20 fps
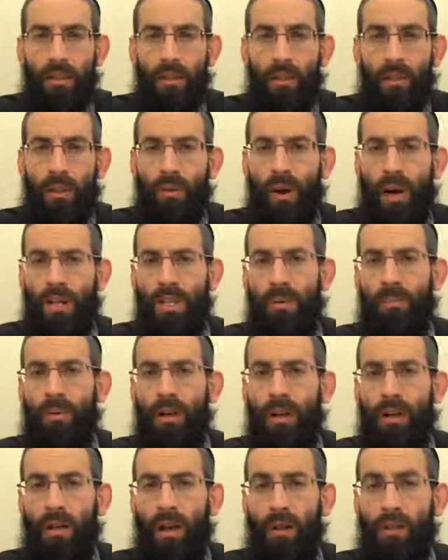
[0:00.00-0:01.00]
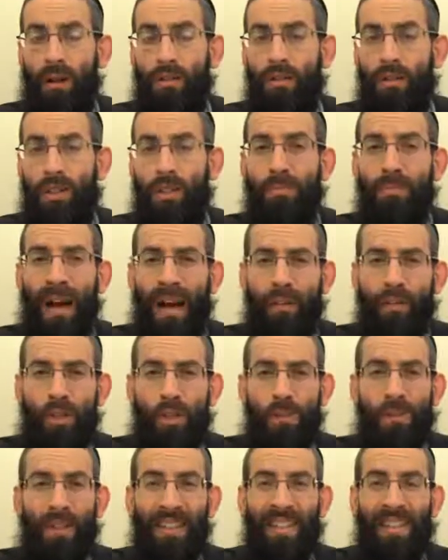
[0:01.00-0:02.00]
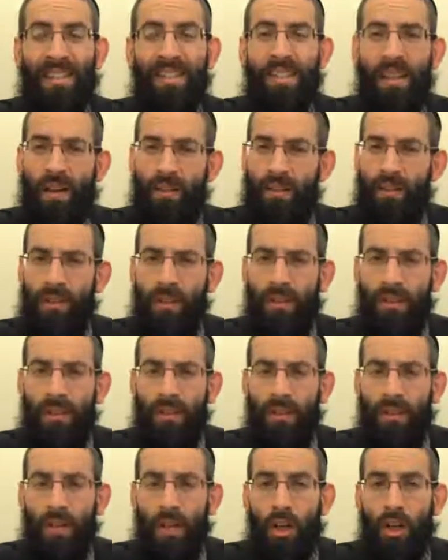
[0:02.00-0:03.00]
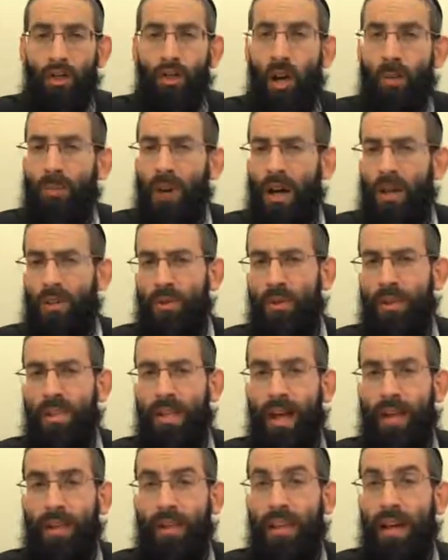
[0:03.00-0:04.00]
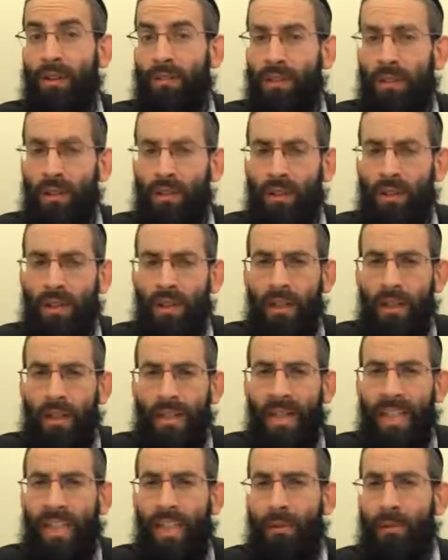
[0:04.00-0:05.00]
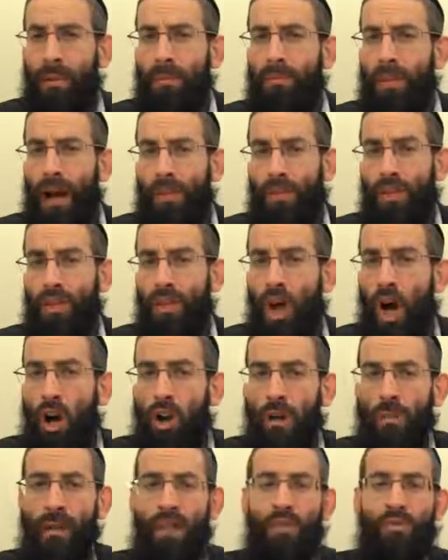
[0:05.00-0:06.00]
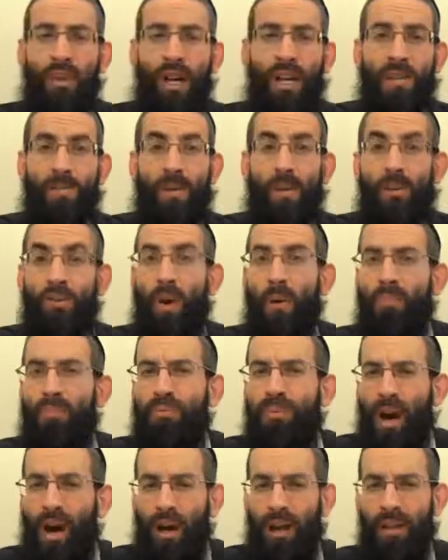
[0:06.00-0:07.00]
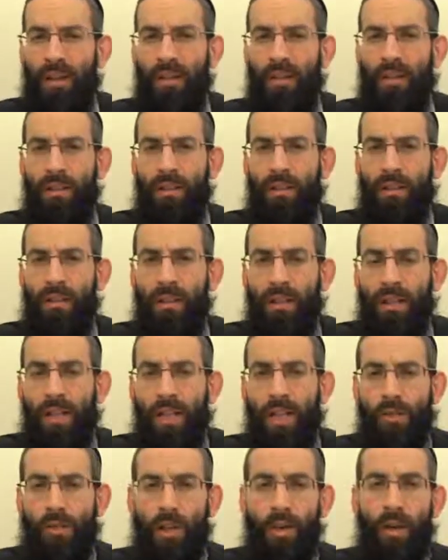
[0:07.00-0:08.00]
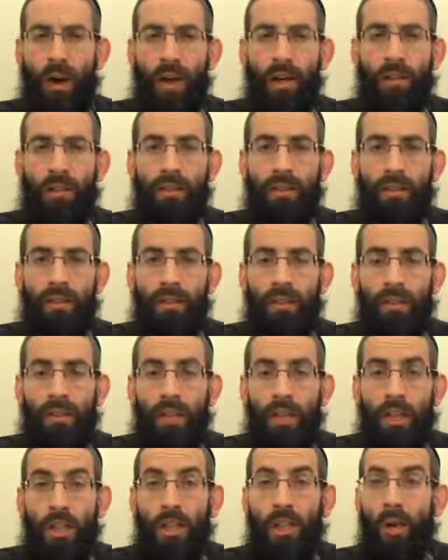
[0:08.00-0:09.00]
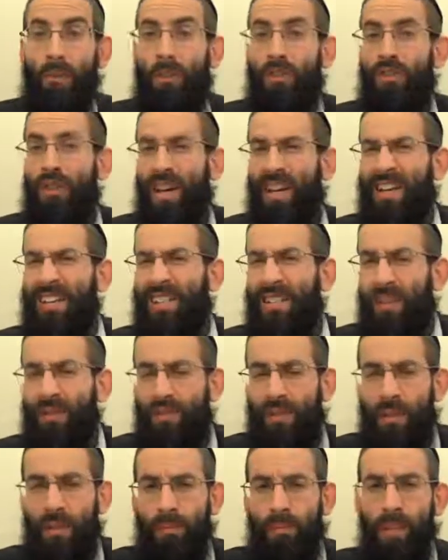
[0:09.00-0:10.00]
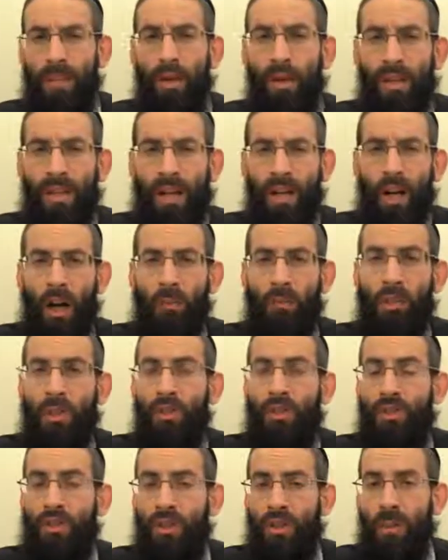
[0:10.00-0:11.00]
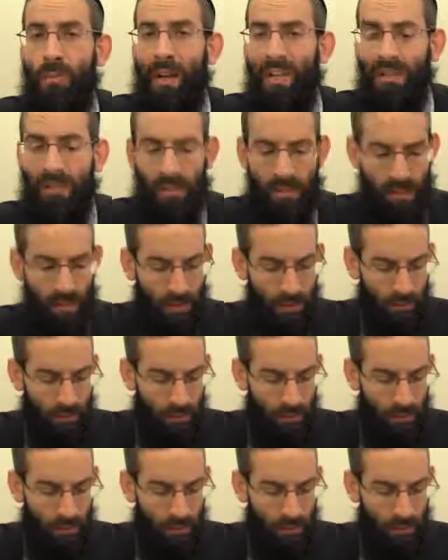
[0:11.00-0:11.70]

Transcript: requires a bracha. However, D'mai, which is merely a suffix, no bracha is recited. Therefore, he can be mafresh arim, undressed, because no bracha is required. Yom Tov Sheni is different because the Chacham concerned about zilzul.